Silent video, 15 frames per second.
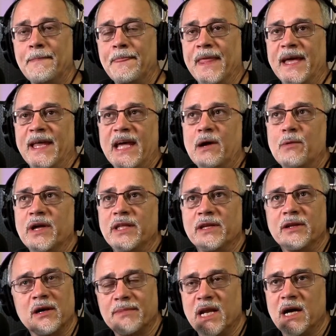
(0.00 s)
And I went, I'm
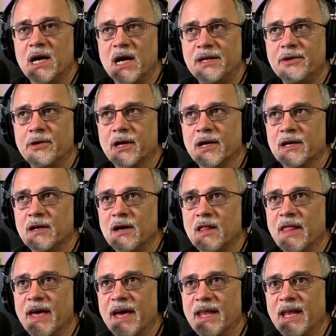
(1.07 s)
going to undercut all
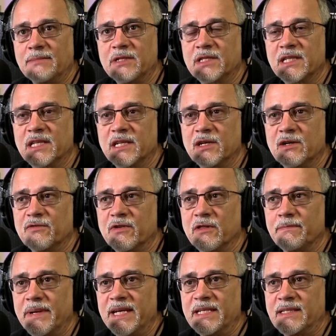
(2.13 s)
that, and I'm just going to go for the
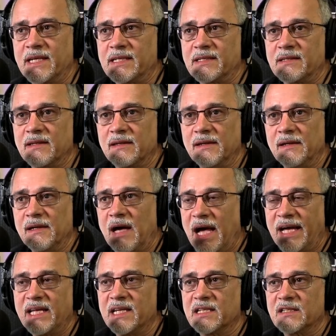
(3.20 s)
basics. I
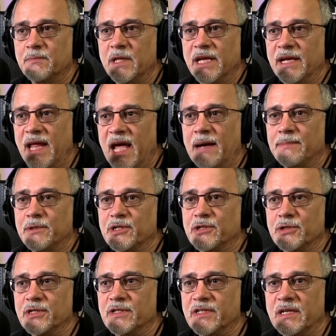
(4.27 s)
can explain aperture
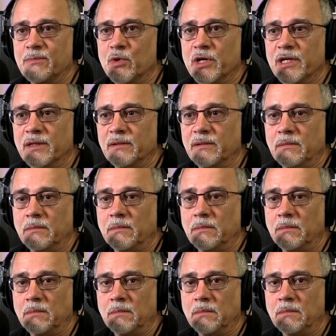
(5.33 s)
to someone
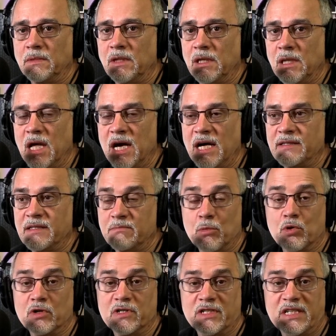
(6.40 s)
a lot
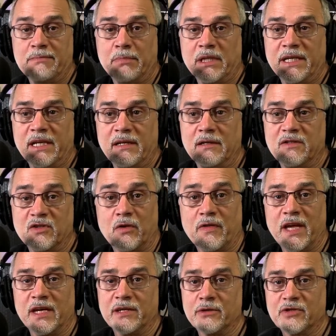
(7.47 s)
more simply so they
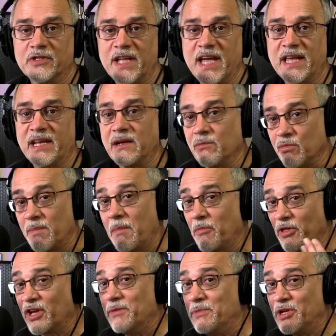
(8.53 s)
understand it. Remember
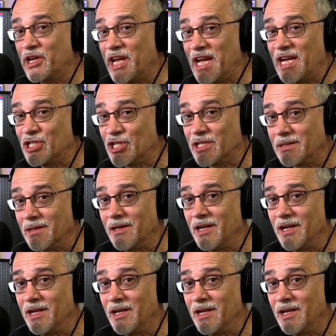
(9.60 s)
the communication?